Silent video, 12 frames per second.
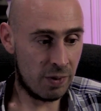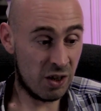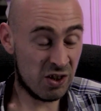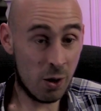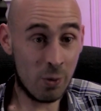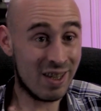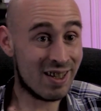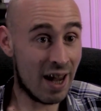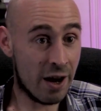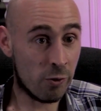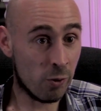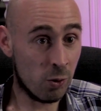so
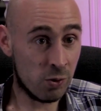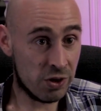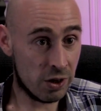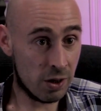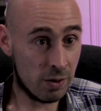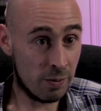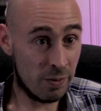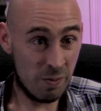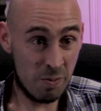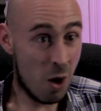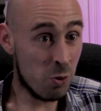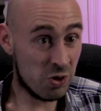integral to
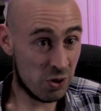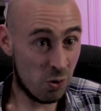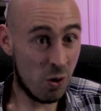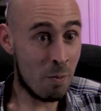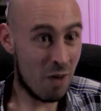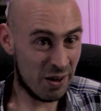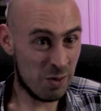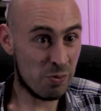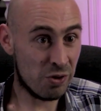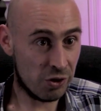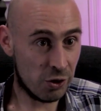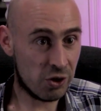most sort of modern
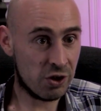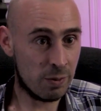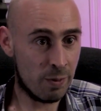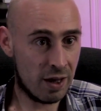production